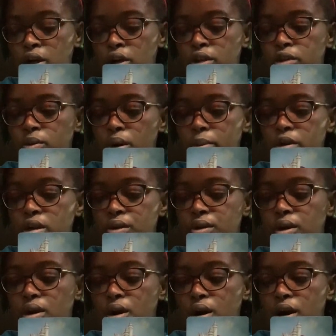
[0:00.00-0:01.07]
The woman on the
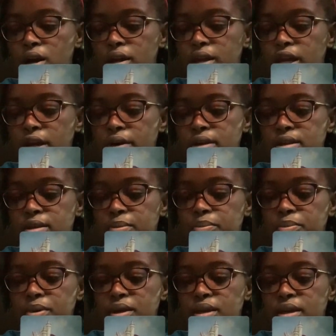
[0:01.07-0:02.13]
card carries a
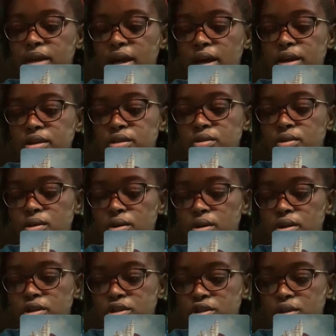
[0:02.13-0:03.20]
big castle on
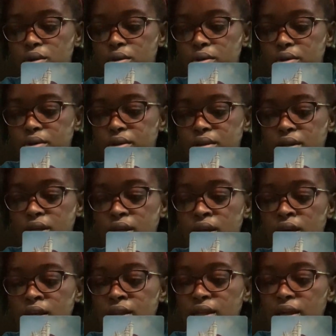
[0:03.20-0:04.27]
her shoulders.
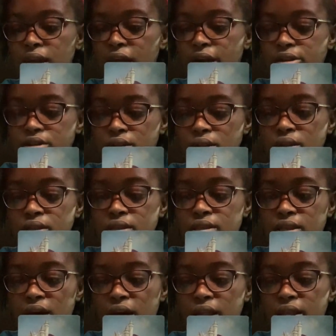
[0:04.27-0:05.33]
The castle is
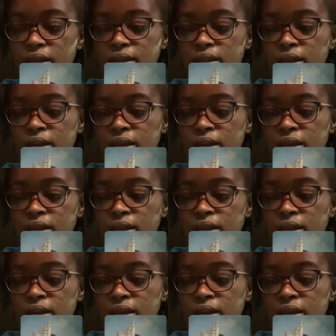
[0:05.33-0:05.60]
solid.